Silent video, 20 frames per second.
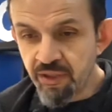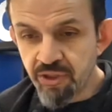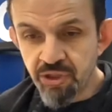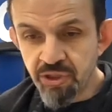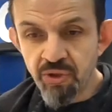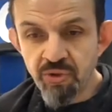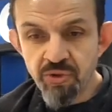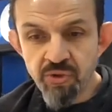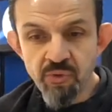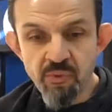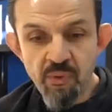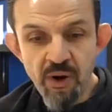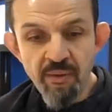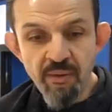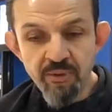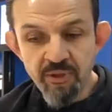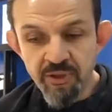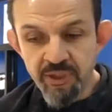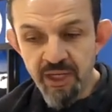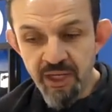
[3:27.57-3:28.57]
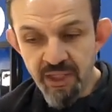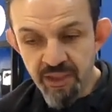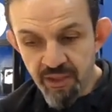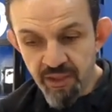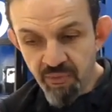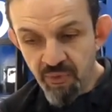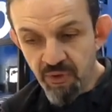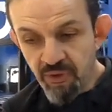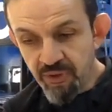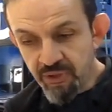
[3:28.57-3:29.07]
to show you Robert's
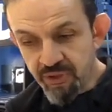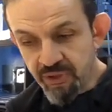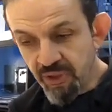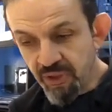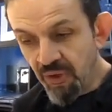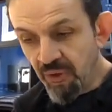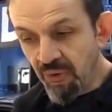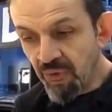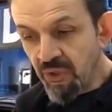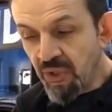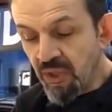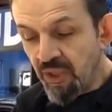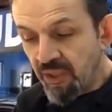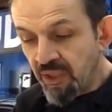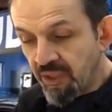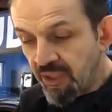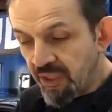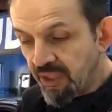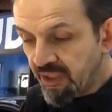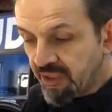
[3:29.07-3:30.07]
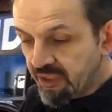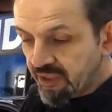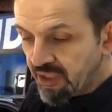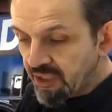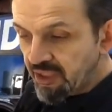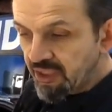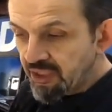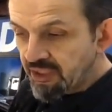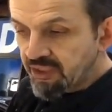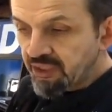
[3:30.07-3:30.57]
handiwork. So this
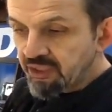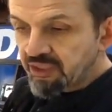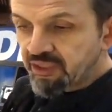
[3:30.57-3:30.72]
is the